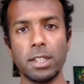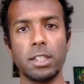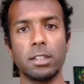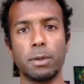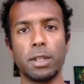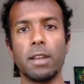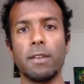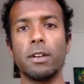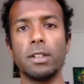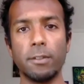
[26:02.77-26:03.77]
It's putting out a
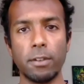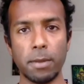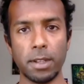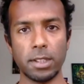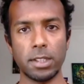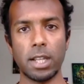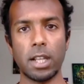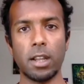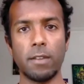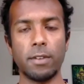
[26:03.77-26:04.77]
very different message that
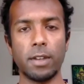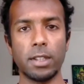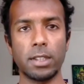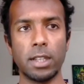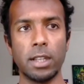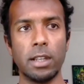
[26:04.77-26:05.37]
life is